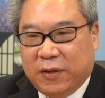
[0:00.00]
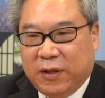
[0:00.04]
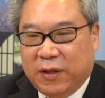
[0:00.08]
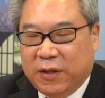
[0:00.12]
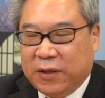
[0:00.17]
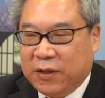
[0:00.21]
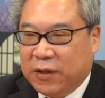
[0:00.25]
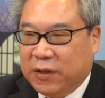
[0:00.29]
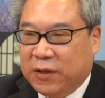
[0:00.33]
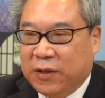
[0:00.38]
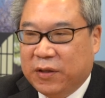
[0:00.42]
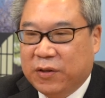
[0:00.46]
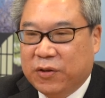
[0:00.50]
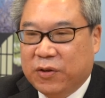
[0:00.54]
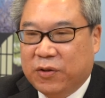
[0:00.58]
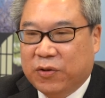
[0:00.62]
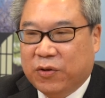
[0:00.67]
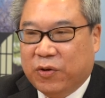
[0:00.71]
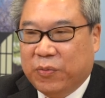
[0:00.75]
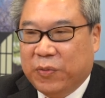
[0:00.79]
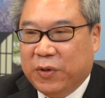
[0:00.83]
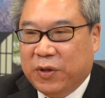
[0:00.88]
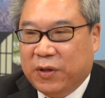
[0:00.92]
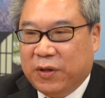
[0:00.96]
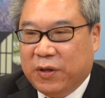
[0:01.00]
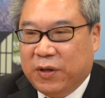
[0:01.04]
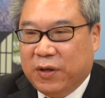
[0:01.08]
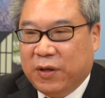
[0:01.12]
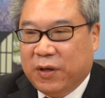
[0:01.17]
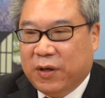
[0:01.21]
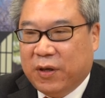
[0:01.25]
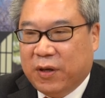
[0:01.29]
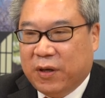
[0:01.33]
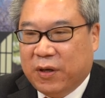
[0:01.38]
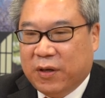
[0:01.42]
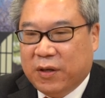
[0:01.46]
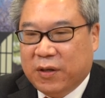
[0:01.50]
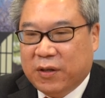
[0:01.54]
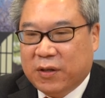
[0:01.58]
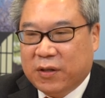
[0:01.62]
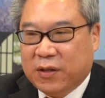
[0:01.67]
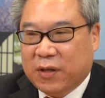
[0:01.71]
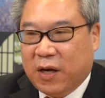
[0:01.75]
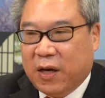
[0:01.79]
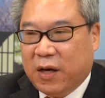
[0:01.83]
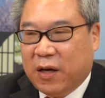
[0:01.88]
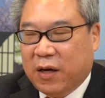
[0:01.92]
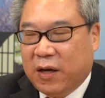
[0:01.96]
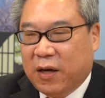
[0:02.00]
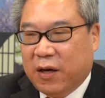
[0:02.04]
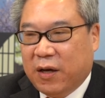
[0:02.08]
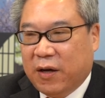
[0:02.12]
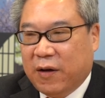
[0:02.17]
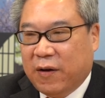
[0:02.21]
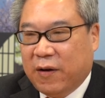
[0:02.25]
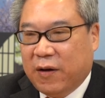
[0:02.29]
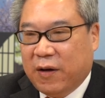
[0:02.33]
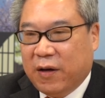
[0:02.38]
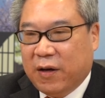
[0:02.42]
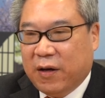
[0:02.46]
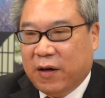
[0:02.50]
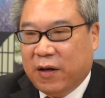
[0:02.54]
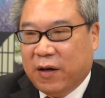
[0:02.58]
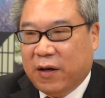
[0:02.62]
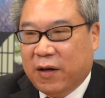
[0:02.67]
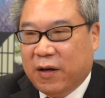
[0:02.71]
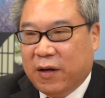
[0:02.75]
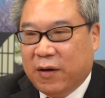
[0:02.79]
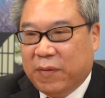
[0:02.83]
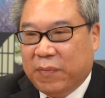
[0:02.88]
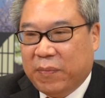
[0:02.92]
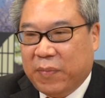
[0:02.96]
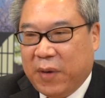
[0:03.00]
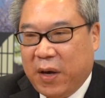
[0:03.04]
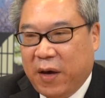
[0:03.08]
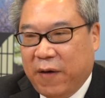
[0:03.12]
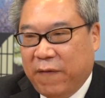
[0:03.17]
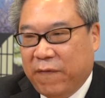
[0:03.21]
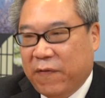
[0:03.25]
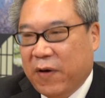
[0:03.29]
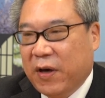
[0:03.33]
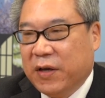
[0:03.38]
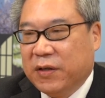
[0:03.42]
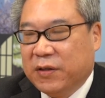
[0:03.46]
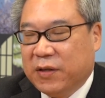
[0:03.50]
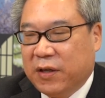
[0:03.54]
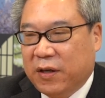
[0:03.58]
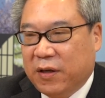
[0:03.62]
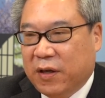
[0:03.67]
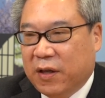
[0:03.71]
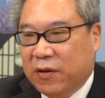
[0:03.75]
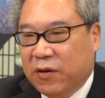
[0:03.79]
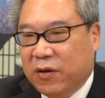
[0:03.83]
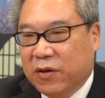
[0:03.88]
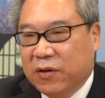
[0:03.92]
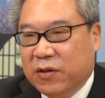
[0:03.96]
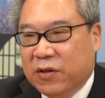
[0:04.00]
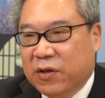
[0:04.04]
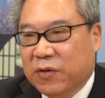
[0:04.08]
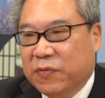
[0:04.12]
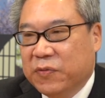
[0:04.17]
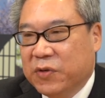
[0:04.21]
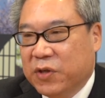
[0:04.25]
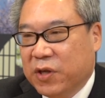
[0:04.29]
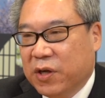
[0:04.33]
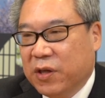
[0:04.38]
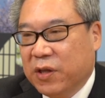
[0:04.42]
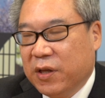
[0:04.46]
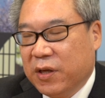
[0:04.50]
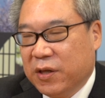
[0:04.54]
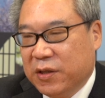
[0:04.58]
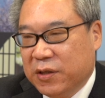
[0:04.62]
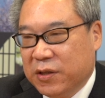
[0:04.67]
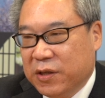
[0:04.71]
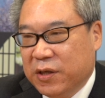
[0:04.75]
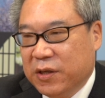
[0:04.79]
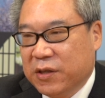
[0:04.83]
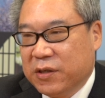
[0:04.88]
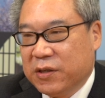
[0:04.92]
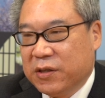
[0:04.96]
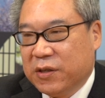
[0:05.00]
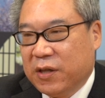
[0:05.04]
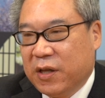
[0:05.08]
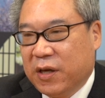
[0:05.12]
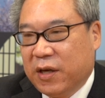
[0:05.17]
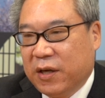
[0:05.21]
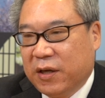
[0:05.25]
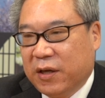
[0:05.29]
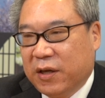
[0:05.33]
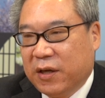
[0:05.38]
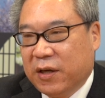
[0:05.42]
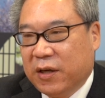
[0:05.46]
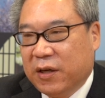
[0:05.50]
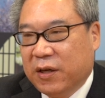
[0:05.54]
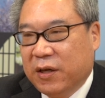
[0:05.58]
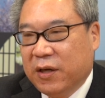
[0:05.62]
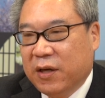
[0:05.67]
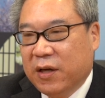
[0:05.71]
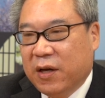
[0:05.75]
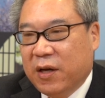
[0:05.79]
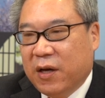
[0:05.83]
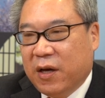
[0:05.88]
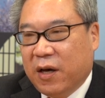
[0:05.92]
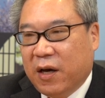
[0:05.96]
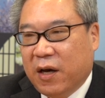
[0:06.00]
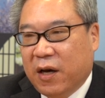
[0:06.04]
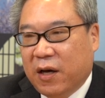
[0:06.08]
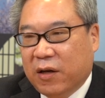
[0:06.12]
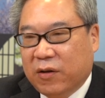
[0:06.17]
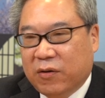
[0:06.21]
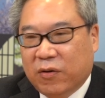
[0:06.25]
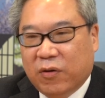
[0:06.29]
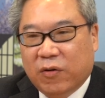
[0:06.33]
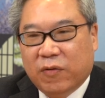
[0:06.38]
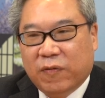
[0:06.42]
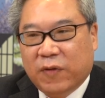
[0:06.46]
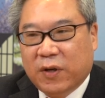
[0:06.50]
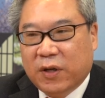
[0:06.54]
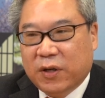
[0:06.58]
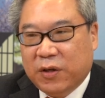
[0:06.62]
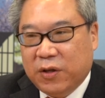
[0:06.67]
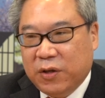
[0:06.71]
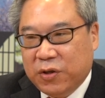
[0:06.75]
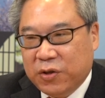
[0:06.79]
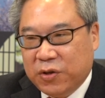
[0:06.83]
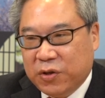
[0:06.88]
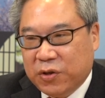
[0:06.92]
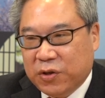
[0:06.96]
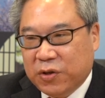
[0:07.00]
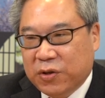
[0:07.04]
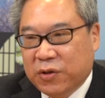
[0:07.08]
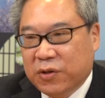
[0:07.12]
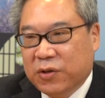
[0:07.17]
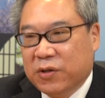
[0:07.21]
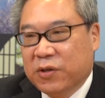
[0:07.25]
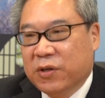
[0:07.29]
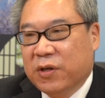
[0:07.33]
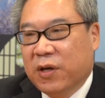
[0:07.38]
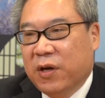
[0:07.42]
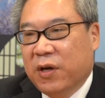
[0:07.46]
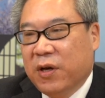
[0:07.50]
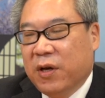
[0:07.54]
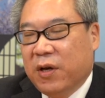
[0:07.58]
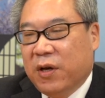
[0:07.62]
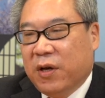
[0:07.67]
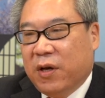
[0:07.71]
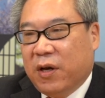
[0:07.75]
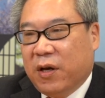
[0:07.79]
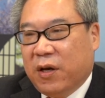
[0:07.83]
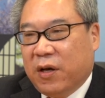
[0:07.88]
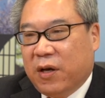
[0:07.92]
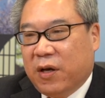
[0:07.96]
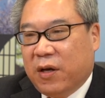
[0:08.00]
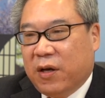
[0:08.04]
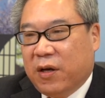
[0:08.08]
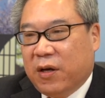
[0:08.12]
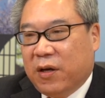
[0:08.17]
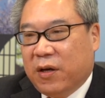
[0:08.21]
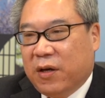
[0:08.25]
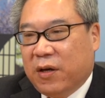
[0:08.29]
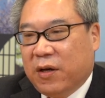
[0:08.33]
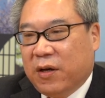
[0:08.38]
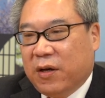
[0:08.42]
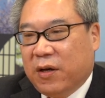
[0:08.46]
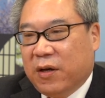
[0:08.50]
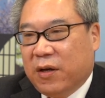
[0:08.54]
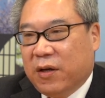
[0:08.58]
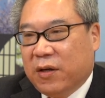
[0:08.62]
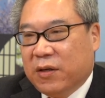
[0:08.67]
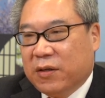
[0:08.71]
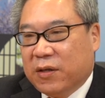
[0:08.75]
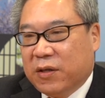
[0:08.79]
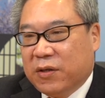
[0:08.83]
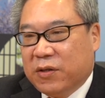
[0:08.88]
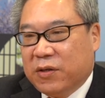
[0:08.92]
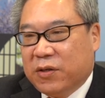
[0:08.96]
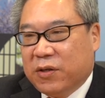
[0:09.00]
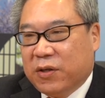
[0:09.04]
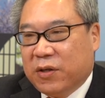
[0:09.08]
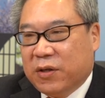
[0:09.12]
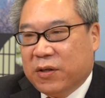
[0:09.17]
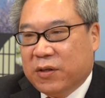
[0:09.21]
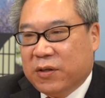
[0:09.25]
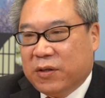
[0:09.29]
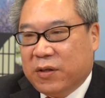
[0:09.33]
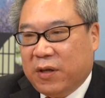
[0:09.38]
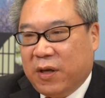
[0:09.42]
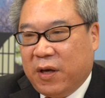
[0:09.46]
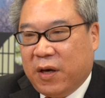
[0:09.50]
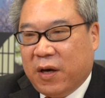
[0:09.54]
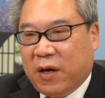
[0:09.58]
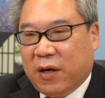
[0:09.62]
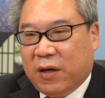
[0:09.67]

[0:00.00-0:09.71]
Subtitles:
international community has been facing a lot of challenges like global issues such as the